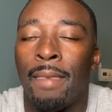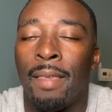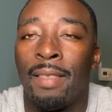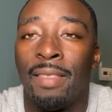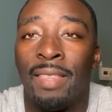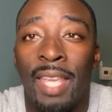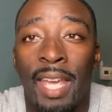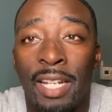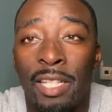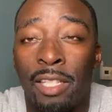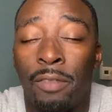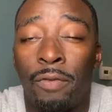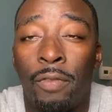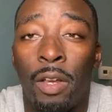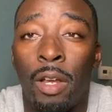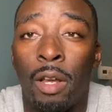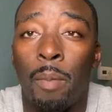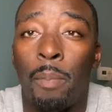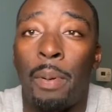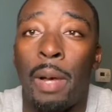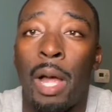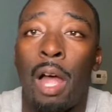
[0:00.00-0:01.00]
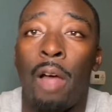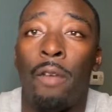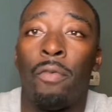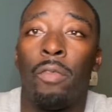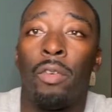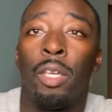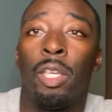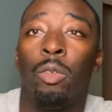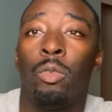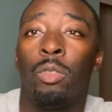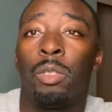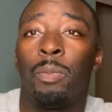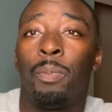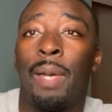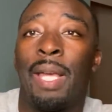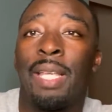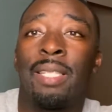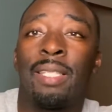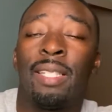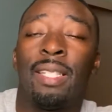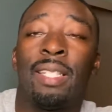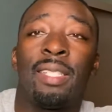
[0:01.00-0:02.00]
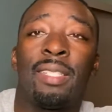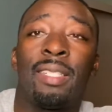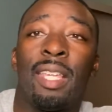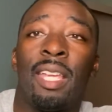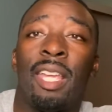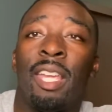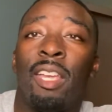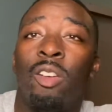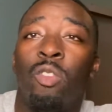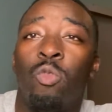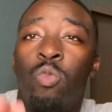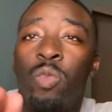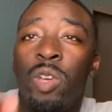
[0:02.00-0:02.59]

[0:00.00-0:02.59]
That is very powerful. He was basically saying,